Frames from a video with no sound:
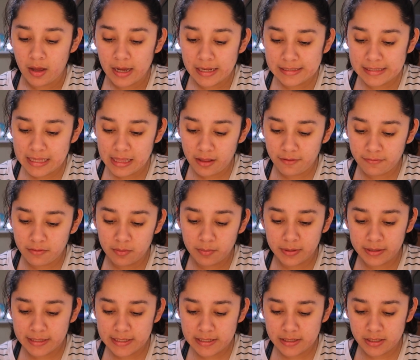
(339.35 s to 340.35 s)
A daily
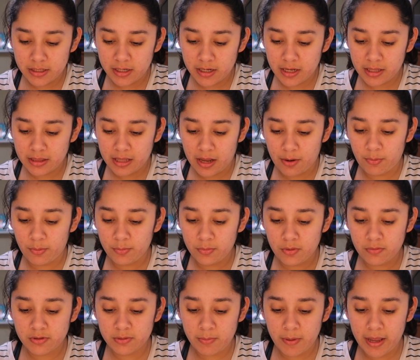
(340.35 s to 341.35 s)
foam cleanser that
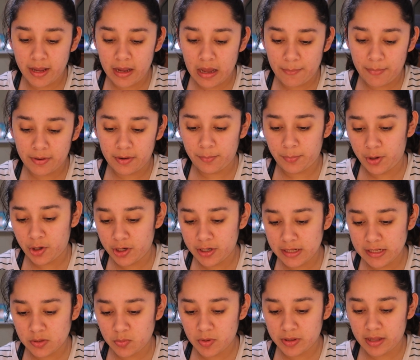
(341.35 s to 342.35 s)
removes makeup and
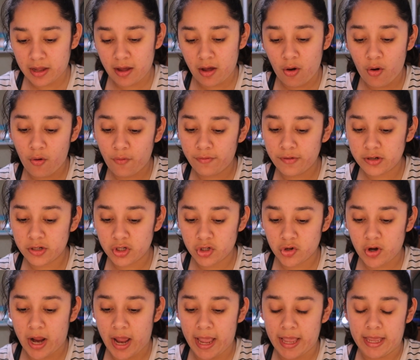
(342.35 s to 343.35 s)
impurities without over
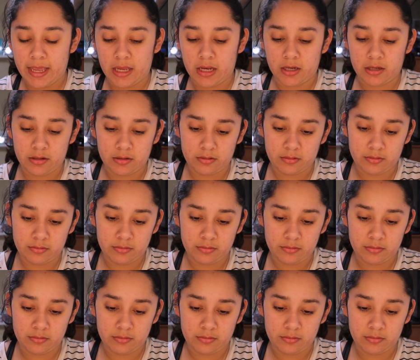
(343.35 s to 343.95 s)
drying.